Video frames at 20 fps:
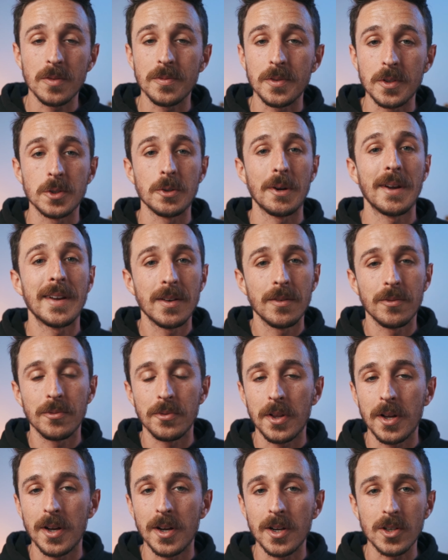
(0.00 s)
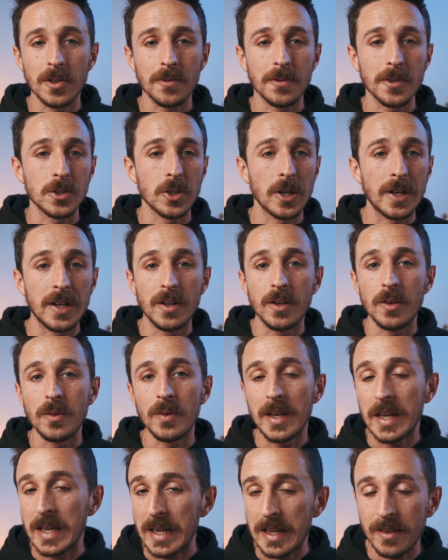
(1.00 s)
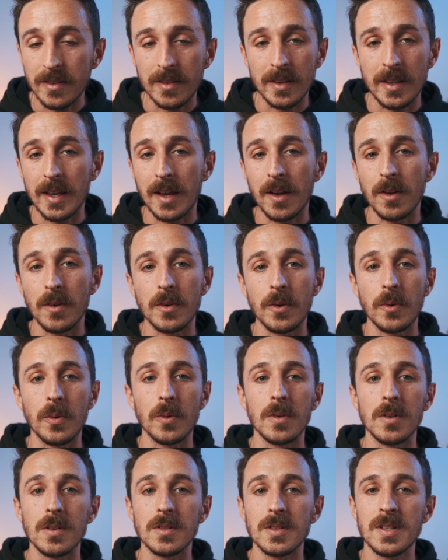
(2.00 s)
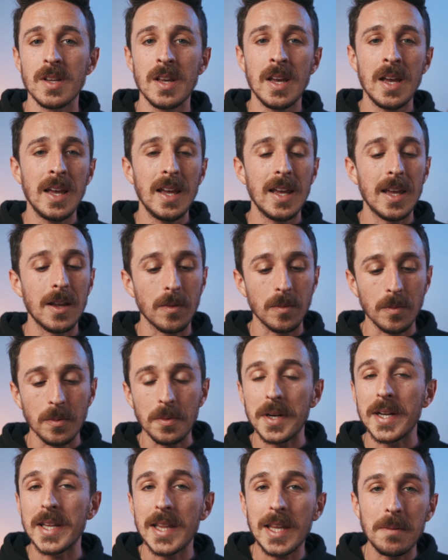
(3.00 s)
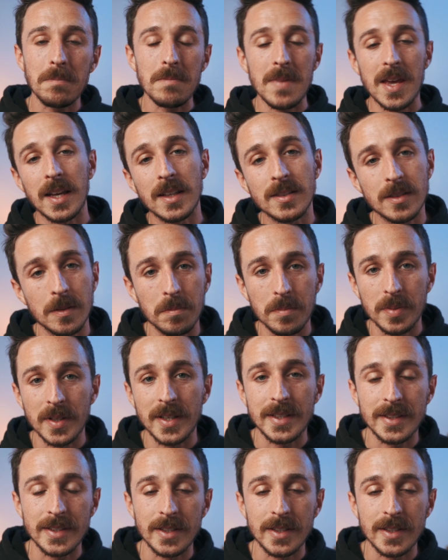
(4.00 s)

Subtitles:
if you're trying to vlog or if you're trying to do anything outdoors. It really makes a big